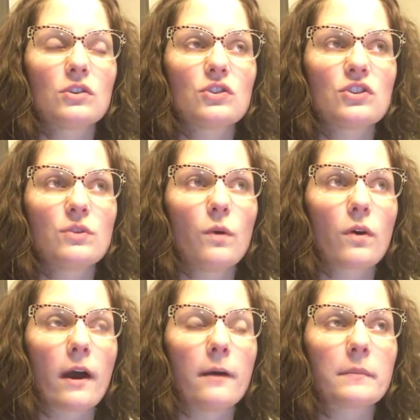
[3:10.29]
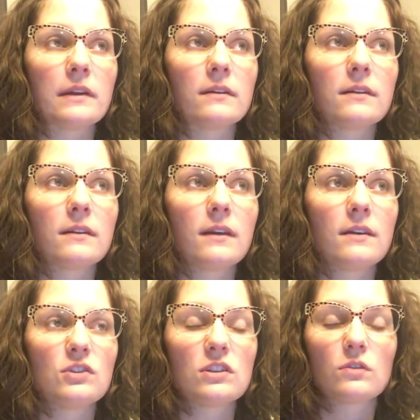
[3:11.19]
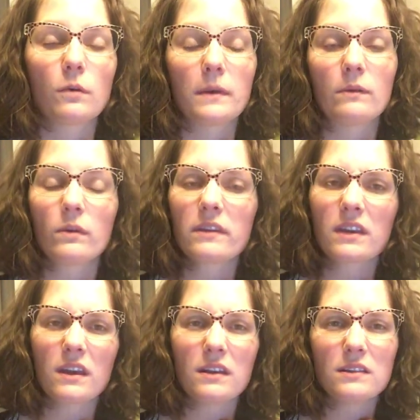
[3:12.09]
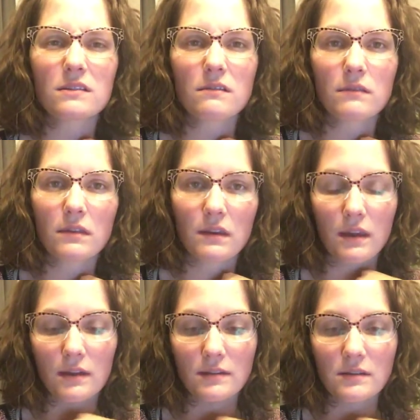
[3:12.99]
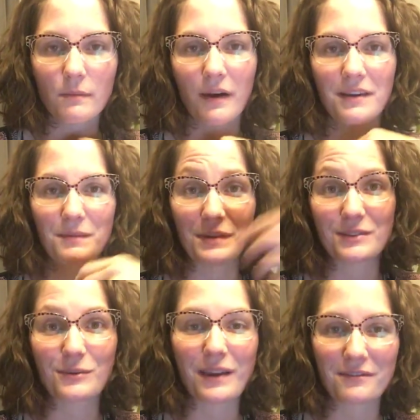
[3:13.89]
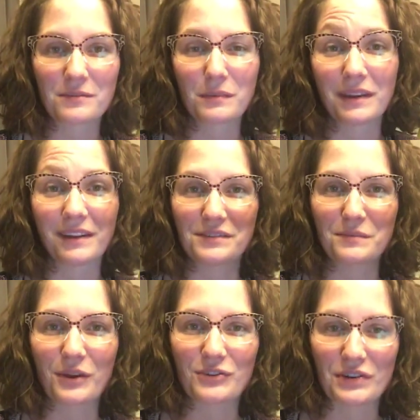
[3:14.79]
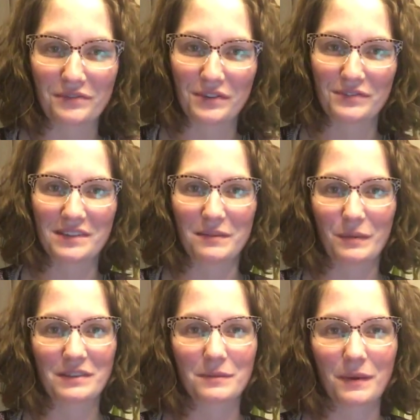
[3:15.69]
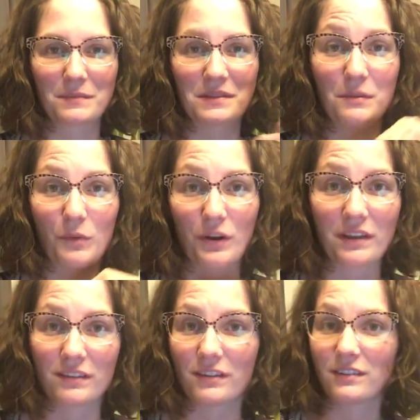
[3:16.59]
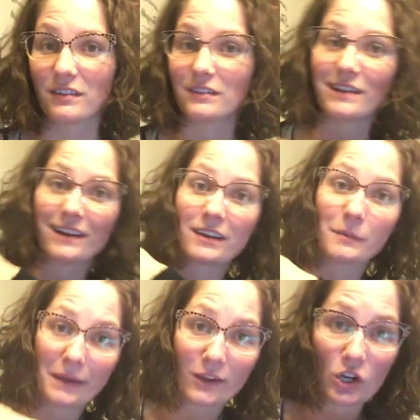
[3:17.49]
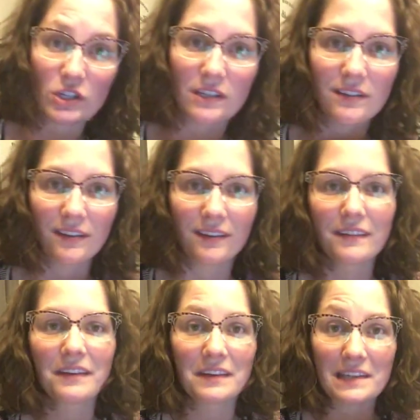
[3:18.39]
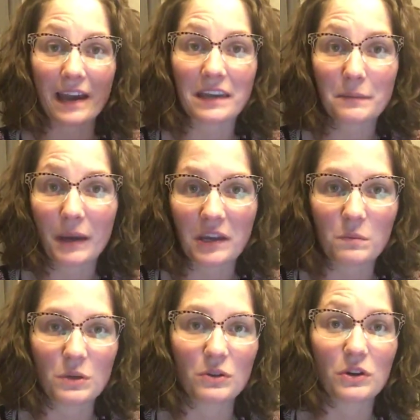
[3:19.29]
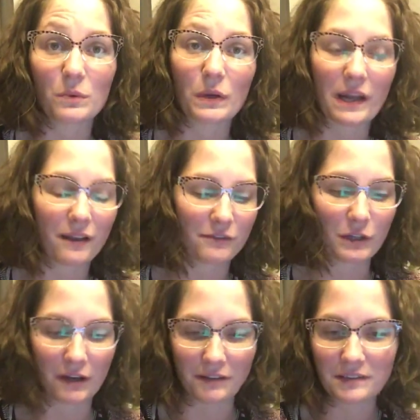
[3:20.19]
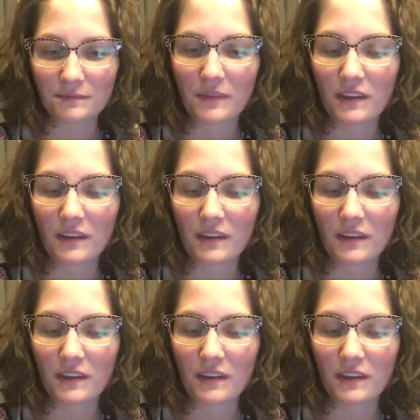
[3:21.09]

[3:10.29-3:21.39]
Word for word: she woke up and and she told me, "Well, the kitties are the kitties are bugging me." So we have some kitties. I'm not sure if you've seen, but sometimes in the morning they're here attacking my curtain and attacking my computer and whatever else.